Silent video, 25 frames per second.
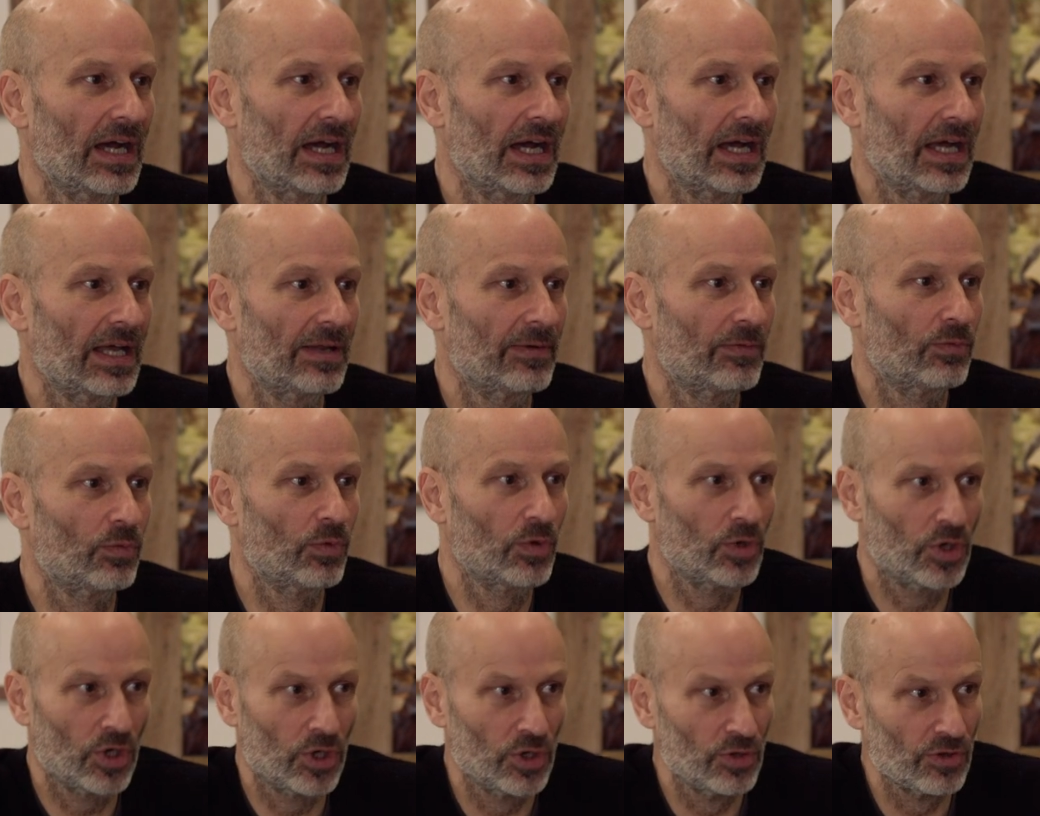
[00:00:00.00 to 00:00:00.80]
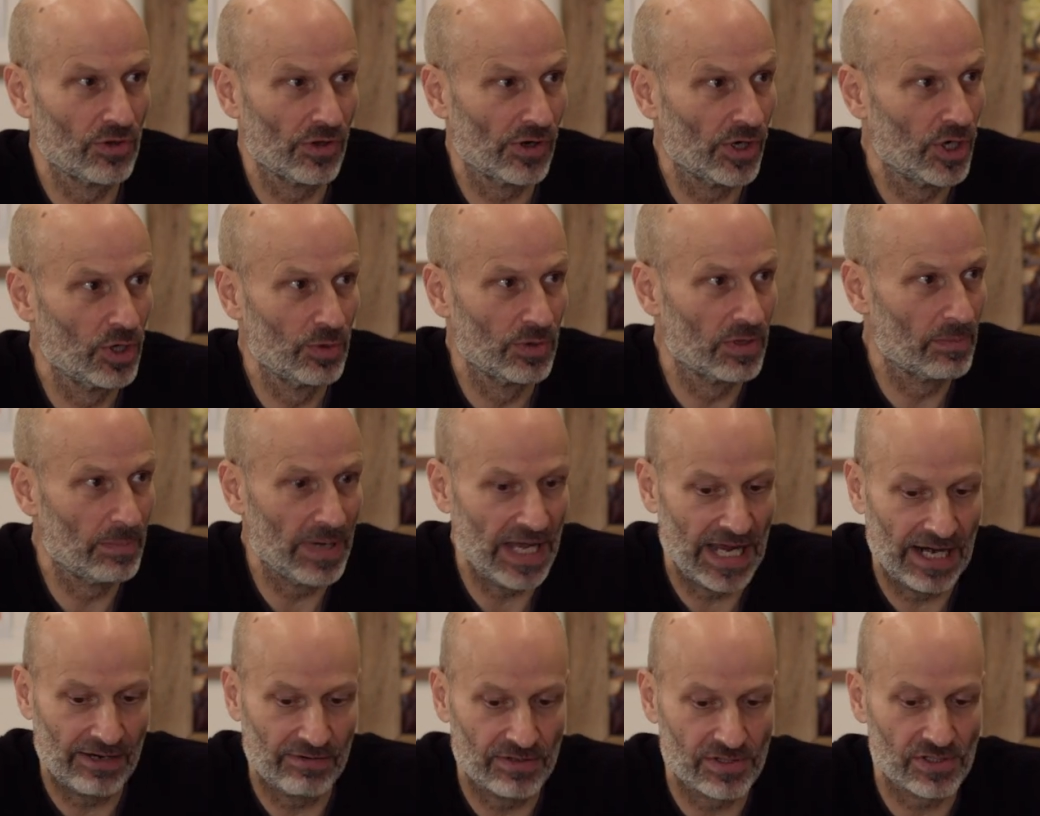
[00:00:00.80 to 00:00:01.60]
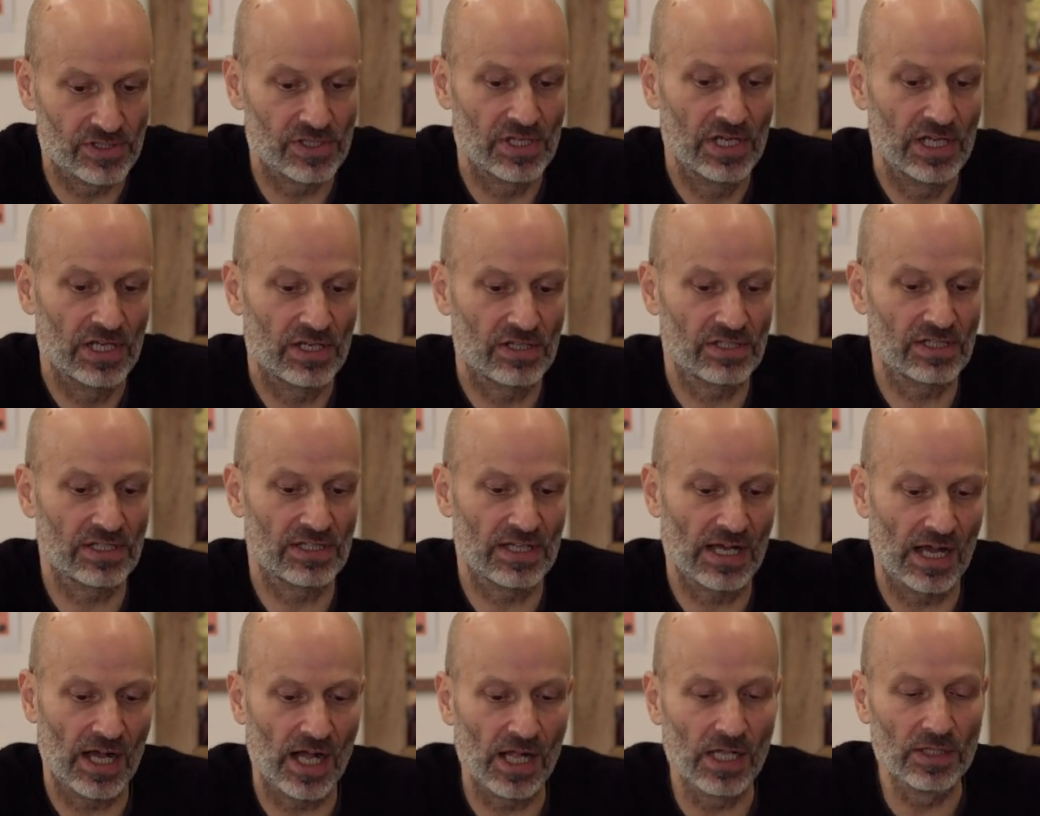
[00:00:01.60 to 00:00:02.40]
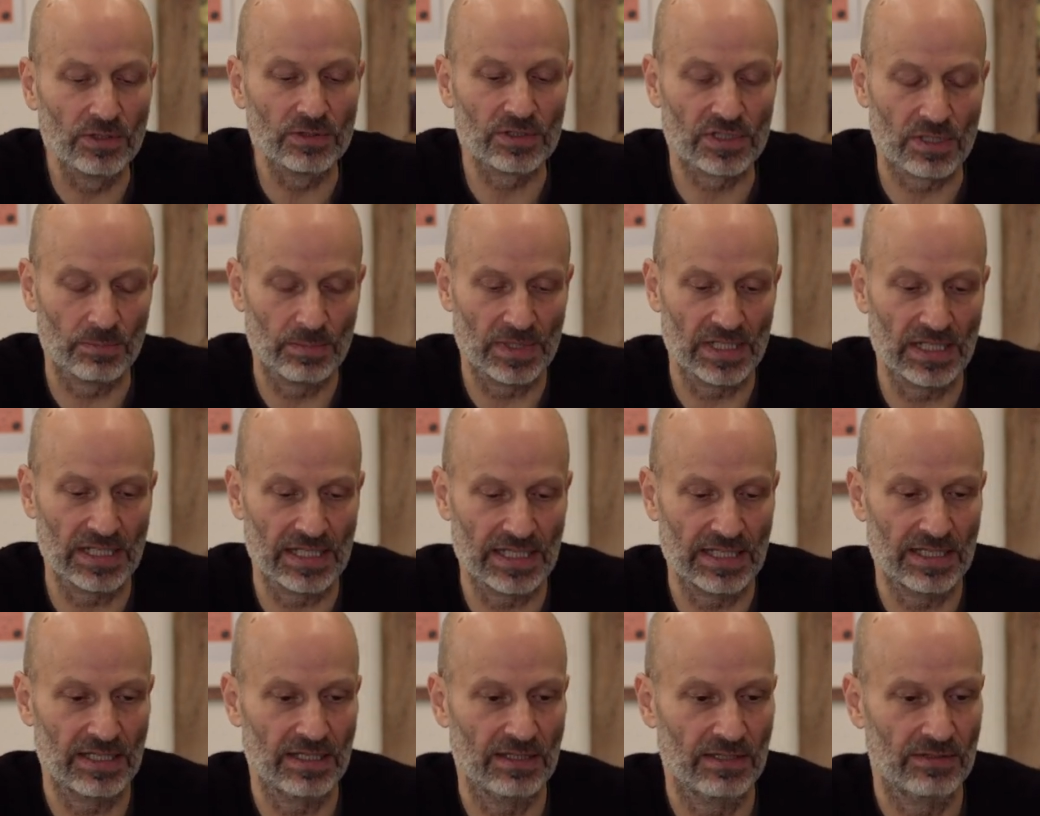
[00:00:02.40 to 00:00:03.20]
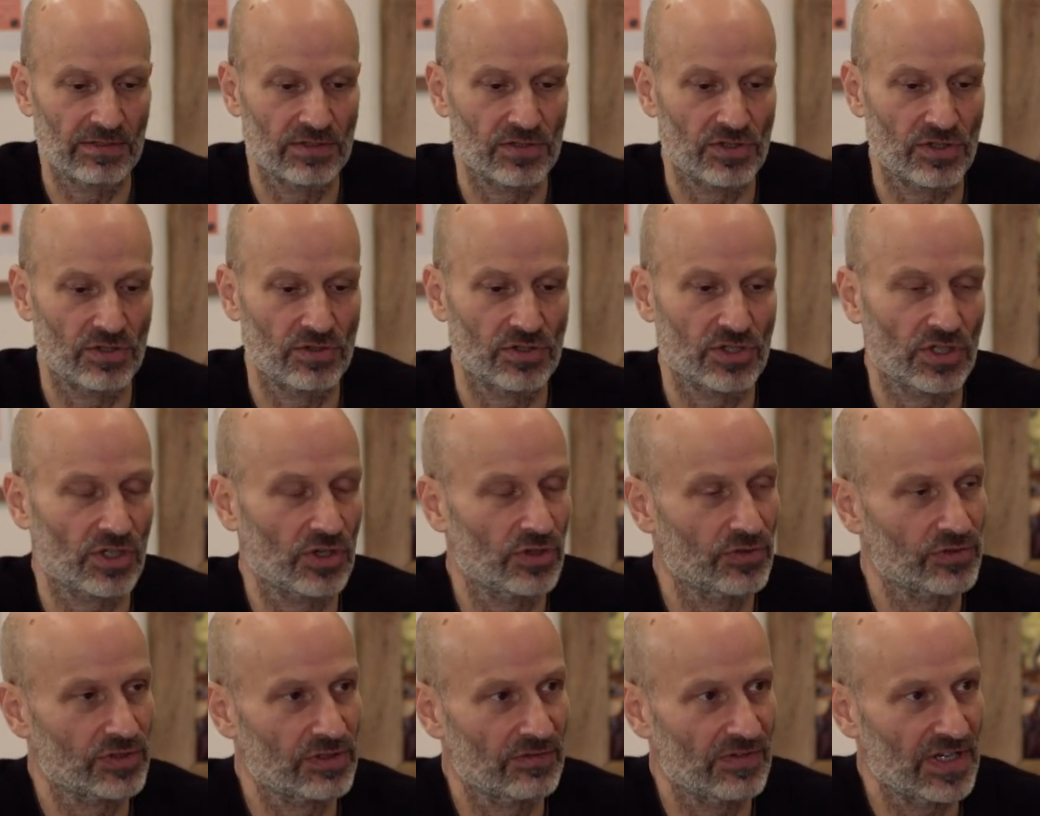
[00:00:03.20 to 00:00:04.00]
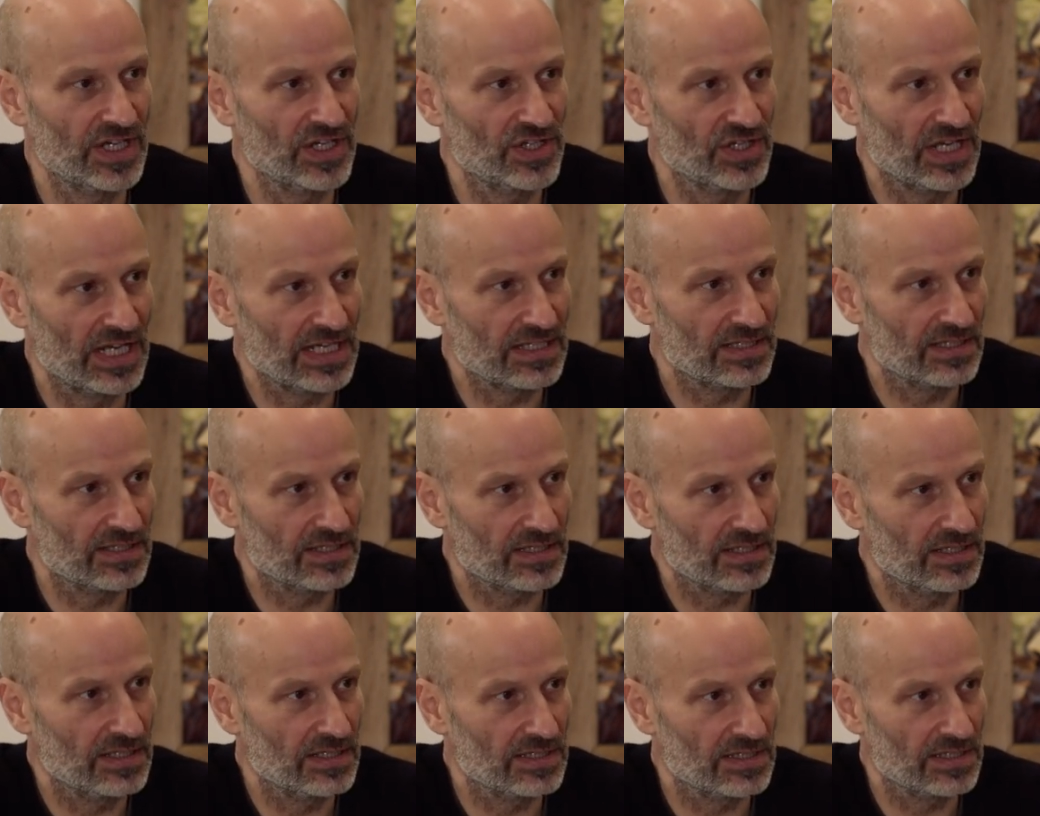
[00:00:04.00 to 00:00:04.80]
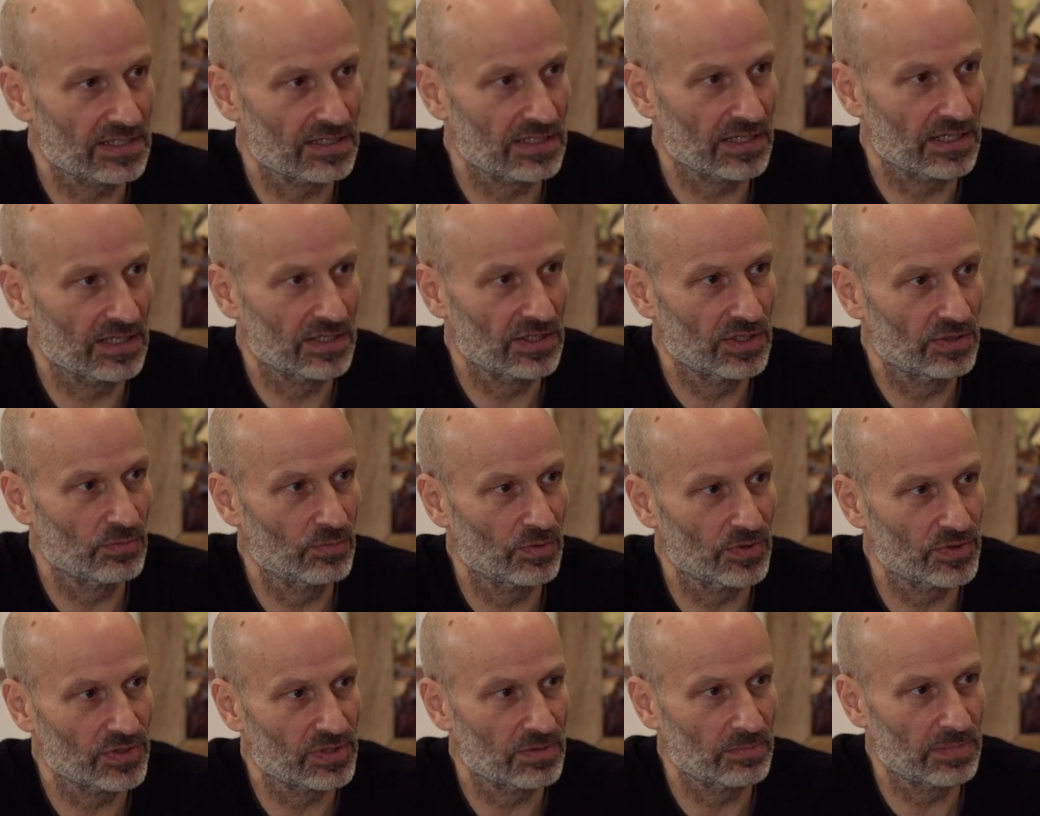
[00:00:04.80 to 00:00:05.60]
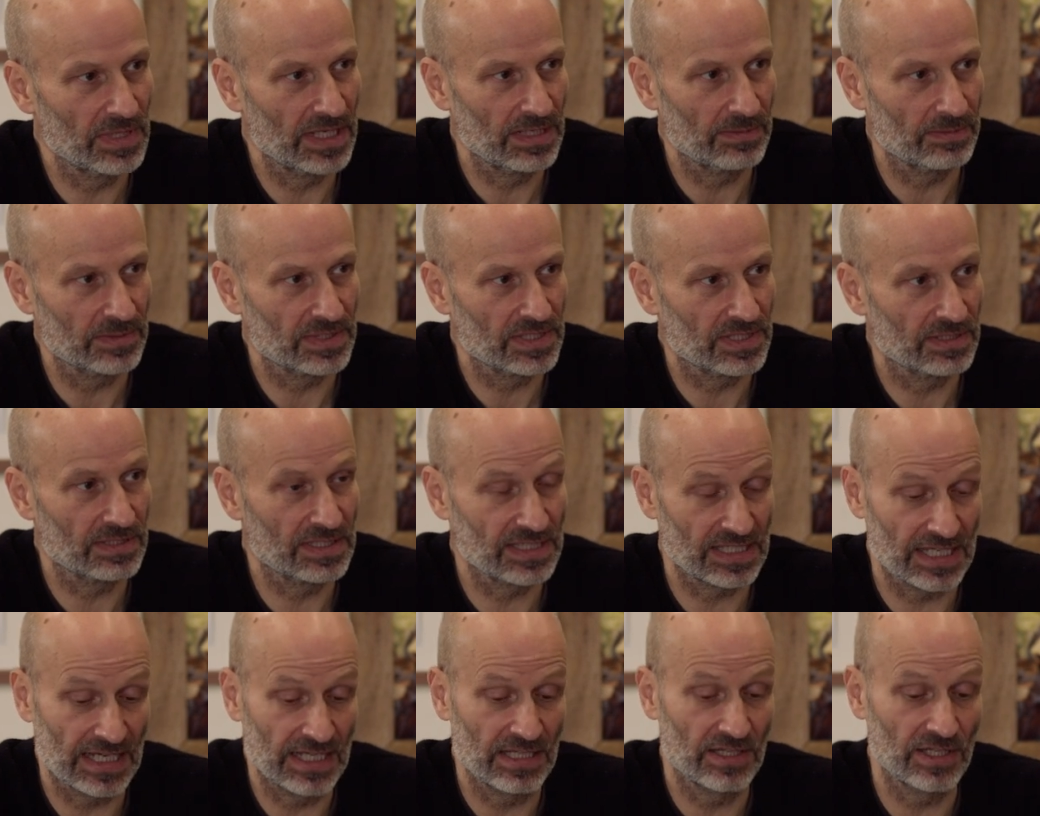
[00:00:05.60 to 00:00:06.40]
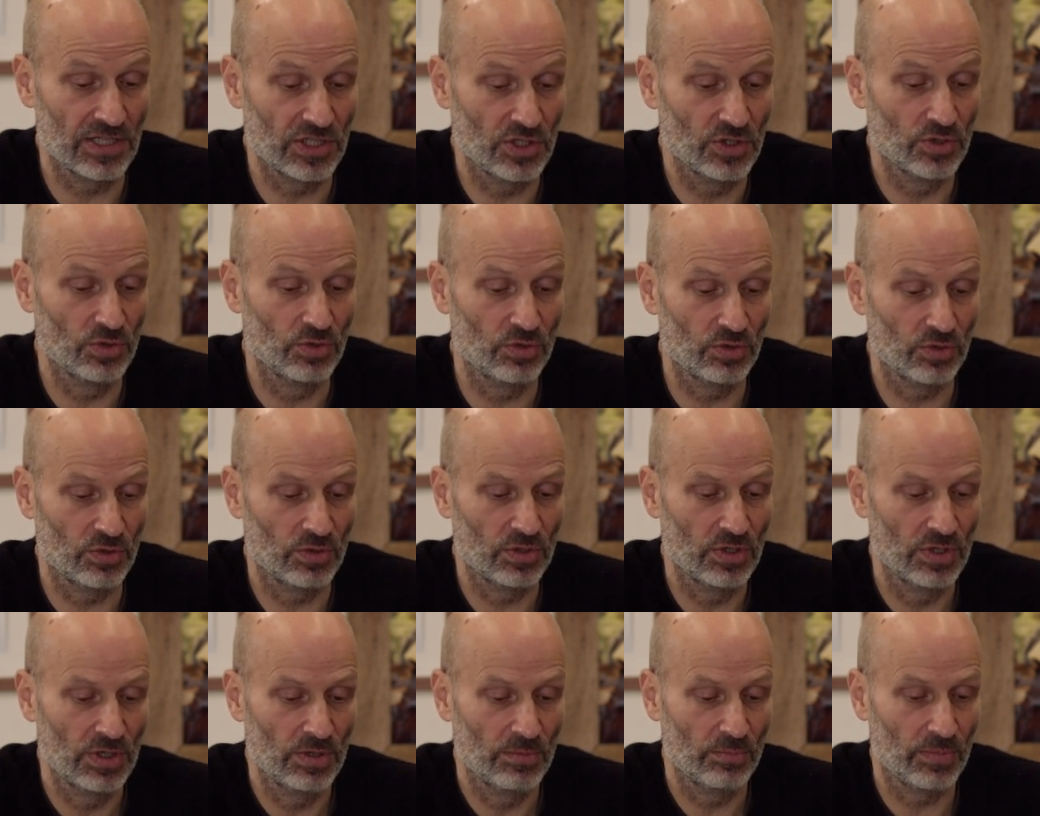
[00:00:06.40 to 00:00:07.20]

and who the, who the parents, because ultimately zoos are conservation exercises and you want to be able to say that your